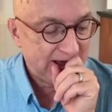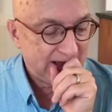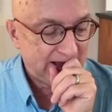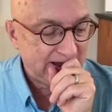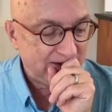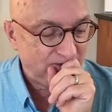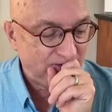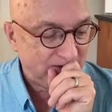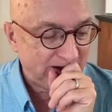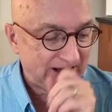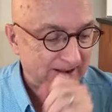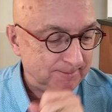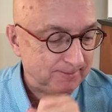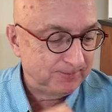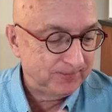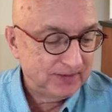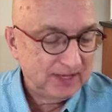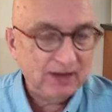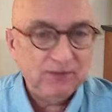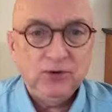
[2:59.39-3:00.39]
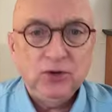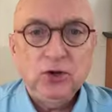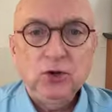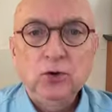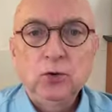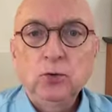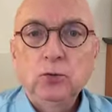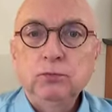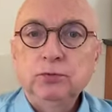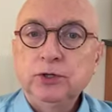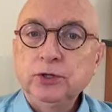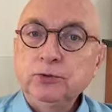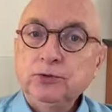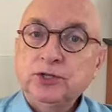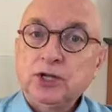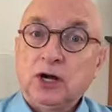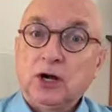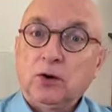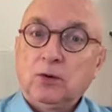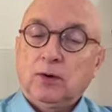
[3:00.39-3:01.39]
If you do
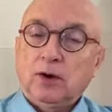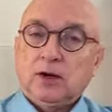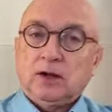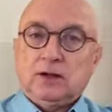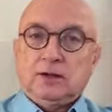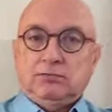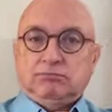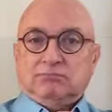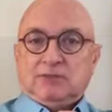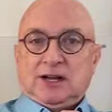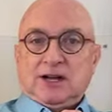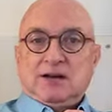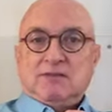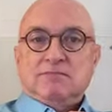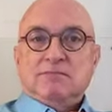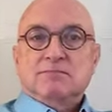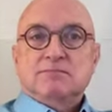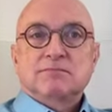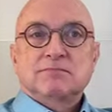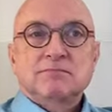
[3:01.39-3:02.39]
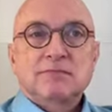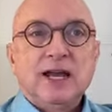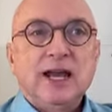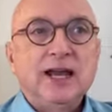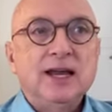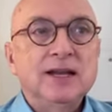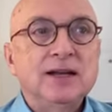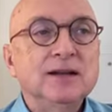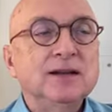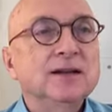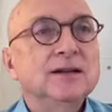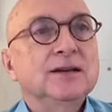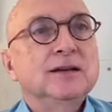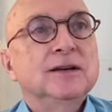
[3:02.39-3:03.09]
tongue work and